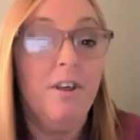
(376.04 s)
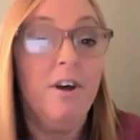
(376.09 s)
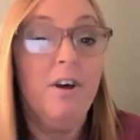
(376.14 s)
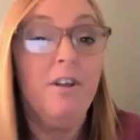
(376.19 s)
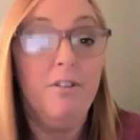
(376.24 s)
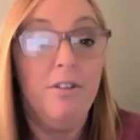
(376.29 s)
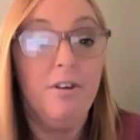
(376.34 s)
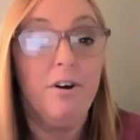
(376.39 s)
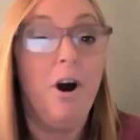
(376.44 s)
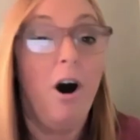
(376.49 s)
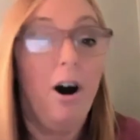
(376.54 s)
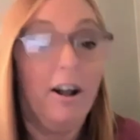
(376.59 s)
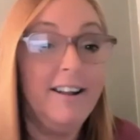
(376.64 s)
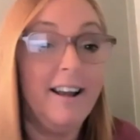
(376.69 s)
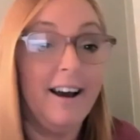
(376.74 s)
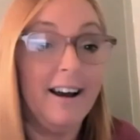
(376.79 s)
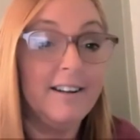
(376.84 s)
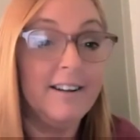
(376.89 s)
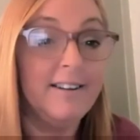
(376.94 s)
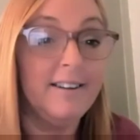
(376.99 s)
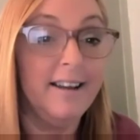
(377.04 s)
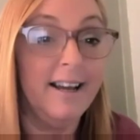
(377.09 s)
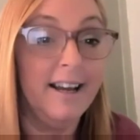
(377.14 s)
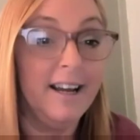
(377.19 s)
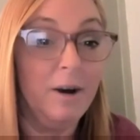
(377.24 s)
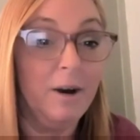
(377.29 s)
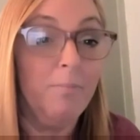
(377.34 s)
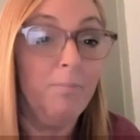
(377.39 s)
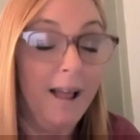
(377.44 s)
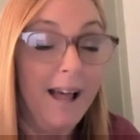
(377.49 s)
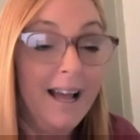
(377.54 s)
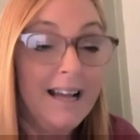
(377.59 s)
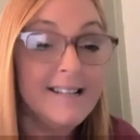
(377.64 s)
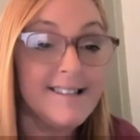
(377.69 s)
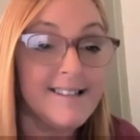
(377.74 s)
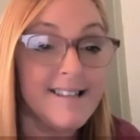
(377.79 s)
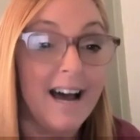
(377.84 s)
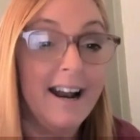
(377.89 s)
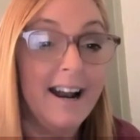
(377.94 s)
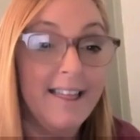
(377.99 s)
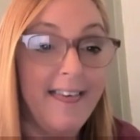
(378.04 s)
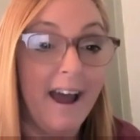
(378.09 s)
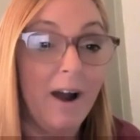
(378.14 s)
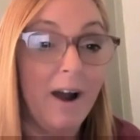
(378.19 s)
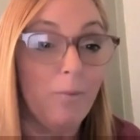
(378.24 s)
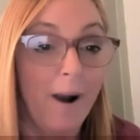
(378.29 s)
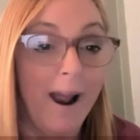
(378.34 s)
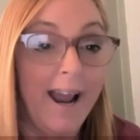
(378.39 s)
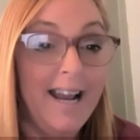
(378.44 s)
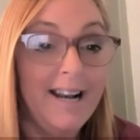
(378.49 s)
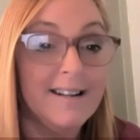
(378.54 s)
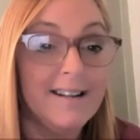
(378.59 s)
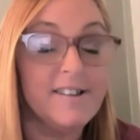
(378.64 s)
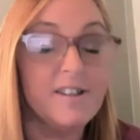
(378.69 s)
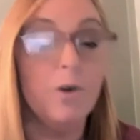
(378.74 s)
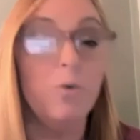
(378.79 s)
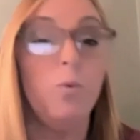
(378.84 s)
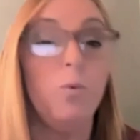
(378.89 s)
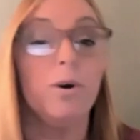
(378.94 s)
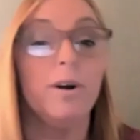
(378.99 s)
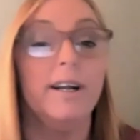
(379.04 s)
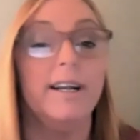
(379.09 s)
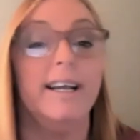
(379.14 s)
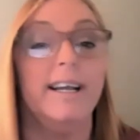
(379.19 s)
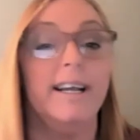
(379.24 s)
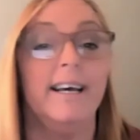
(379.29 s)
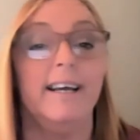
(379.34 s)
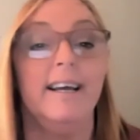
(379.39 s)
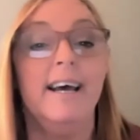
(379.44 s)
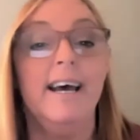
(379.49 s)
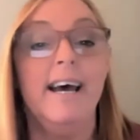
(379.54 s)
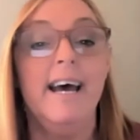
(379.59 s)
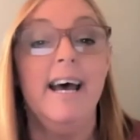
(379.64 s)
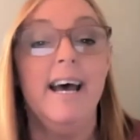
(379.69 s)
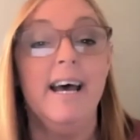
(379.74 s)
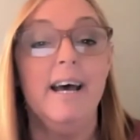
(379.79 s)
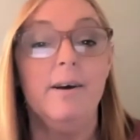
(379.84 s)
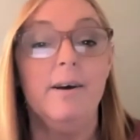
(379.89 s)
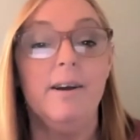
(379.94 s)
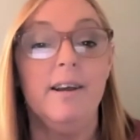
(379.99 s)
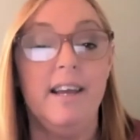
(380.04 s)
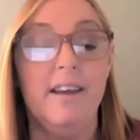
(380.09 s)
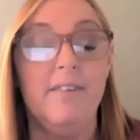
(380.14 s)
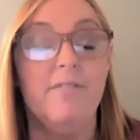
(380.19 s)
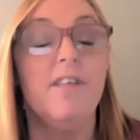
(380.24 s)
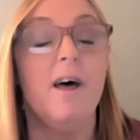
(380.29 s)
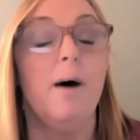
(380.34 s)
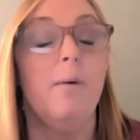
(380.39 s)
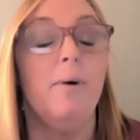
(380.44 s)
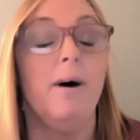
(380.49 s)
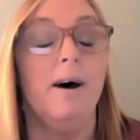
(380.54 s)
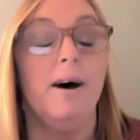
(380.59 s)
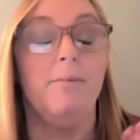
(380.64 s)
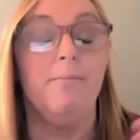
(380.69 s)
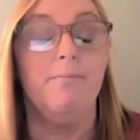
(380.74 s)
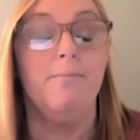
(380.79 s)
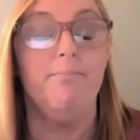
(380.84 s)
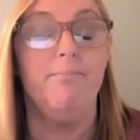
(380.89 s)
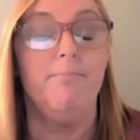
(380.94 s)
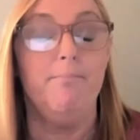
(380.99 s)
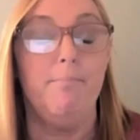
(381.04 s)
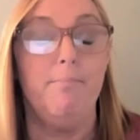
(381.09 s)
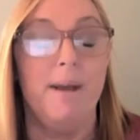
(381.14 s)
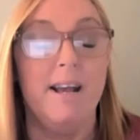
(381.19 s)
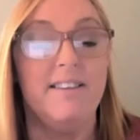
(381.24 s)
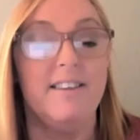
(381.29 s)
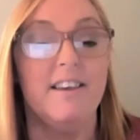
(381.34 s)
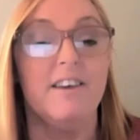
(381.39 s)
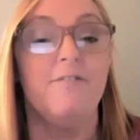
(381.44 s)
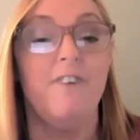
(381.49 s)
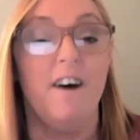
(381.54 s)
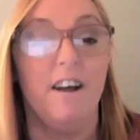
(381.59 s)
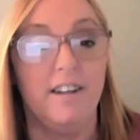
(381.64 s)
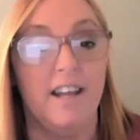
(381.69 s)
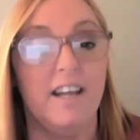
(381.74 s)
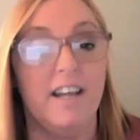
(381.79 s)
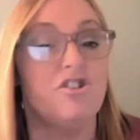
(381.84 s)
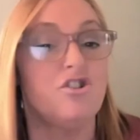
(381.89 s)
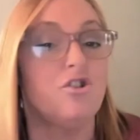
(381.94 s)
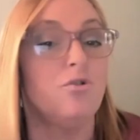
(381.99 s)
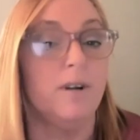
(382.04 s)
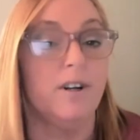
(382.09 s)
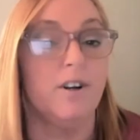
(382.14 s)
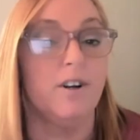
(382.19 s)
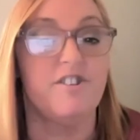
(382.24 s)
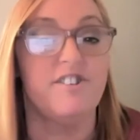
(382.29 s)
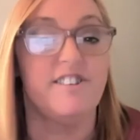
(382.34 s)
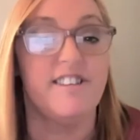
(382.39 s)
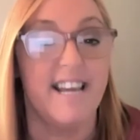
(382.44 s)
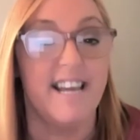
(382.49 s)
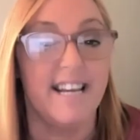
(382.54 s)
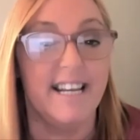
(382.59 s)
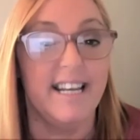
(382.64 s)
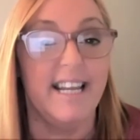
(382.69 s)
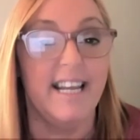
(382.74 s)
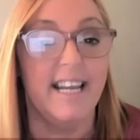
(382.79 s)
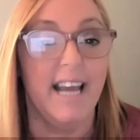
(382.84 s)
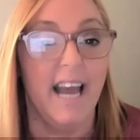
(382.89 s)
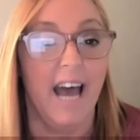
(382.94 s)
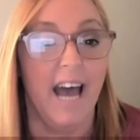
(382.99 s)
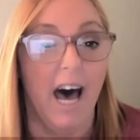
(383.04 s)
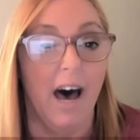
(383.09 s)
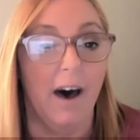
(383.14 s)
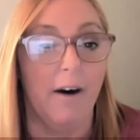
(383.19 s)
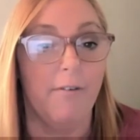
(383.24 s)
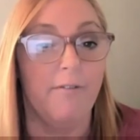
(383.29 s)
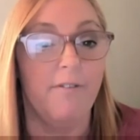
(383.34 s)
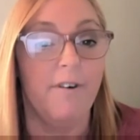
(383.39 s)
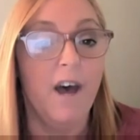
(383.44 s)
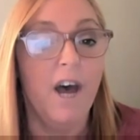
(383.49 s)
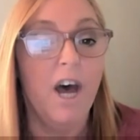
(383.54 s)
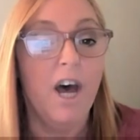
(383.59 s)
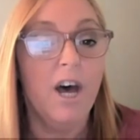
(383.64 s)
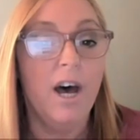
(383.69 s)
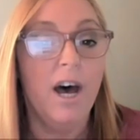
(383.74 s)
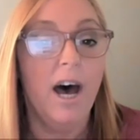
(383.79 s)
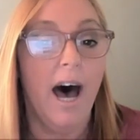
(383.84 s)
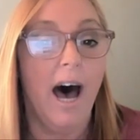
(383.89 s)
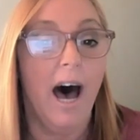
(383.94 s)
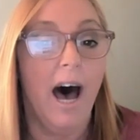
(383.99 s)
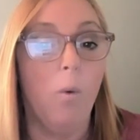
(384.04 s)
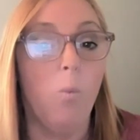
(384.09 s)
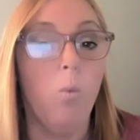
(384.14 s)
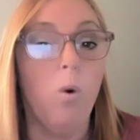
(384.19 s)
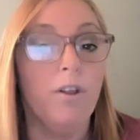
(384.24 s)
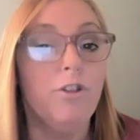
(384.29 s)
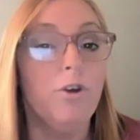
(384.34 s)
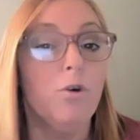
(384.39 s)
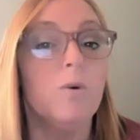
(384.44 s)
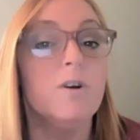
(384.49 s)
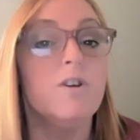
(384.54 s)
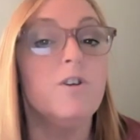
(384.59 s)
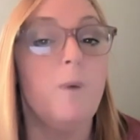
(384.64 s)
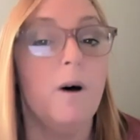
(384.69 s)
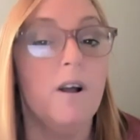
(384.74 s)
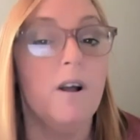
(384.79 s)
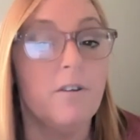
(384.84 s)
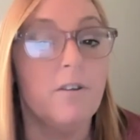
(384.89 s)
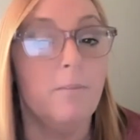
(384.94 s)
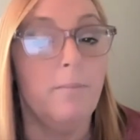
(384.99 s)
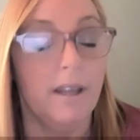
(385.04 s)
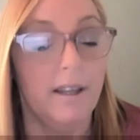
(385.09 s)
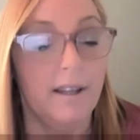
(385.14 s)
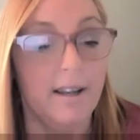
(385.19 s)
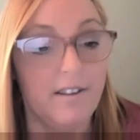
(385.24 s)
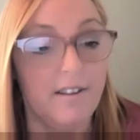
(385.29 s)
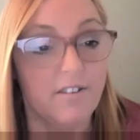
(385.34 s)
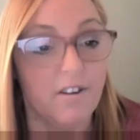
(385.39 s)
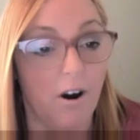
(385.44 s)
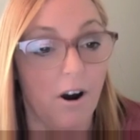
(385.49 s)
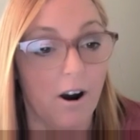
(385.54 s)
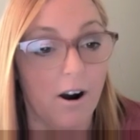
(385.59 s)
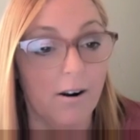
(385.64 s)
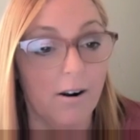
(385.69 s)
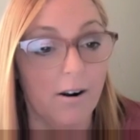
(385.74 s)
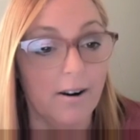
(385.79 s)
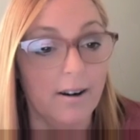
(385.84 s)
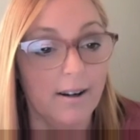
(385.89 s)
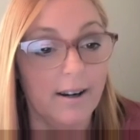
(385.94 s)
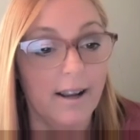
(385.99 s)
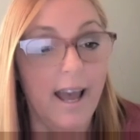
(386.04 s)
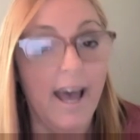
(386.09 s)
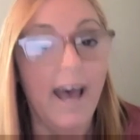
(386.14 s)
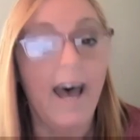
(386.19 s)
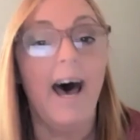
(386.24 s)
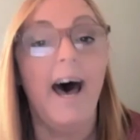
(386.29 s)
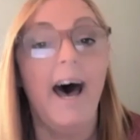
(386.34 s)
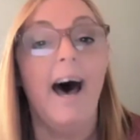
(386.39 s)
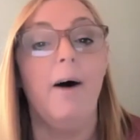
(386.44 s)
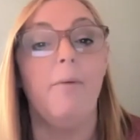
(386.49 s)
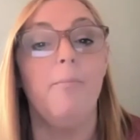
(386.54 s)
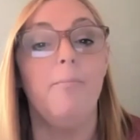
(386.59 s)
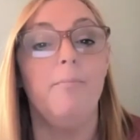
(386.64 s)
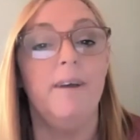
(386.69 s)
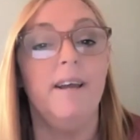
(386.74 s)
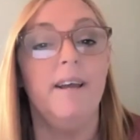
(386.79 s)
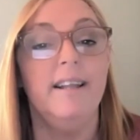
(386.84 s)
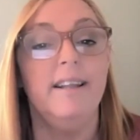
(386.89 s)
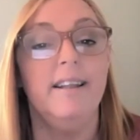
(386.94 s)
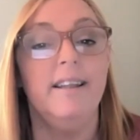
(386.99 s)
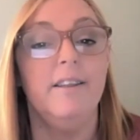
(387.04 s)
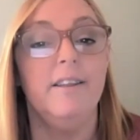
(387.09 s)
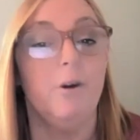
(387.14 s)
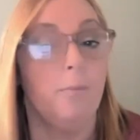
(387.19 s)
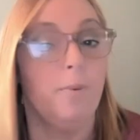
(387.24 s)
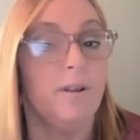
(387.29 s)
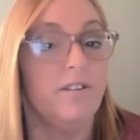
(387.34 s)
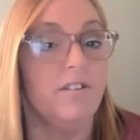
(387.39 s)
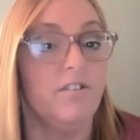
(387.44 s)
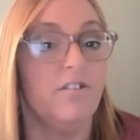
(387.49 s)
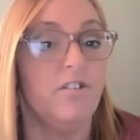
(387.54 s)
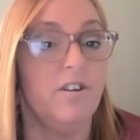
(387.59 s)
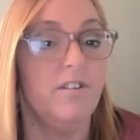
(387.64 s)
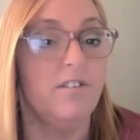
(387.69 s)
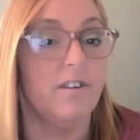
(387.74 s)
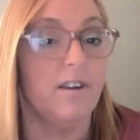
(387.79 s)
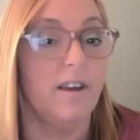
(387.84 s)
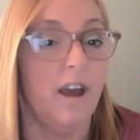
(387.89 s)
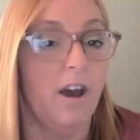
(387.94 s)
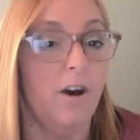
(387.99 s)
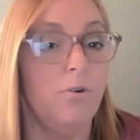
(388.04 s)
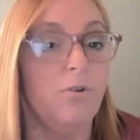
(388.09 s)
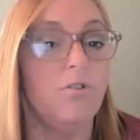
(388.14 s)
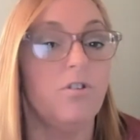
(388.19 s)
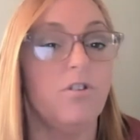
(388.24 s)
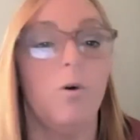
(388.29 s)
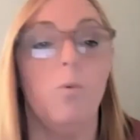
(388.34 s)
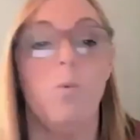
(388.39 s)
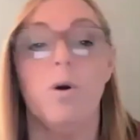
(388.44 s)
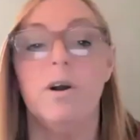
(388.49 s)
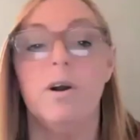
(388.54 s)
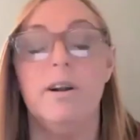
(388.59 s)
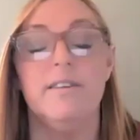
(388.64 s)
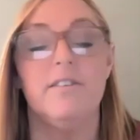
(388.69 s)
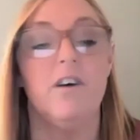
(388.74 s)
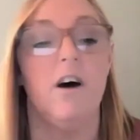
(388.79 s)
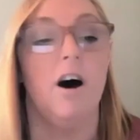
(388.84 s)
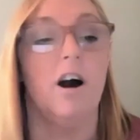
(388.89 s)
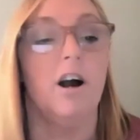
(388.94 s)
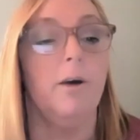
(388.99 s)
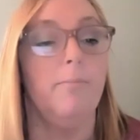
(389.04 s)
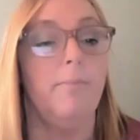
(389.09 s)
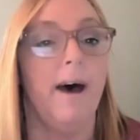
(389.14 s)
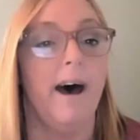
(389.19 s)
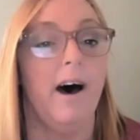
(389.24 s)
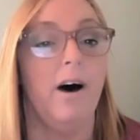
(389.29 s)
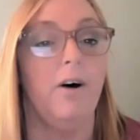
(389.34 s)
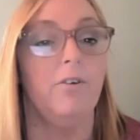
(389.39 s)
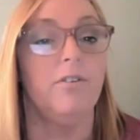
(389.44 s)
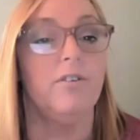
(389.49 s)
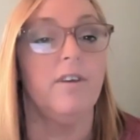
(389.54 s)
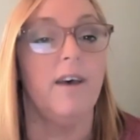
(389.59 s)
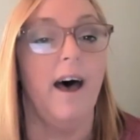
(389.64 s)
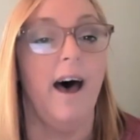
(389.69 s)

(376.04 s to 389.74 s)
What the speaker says: the conduct and compliance side of that, right? So we're going to give them a basic foundational understanding of what their responsibilities are in their position as a coach. So we're going to talk about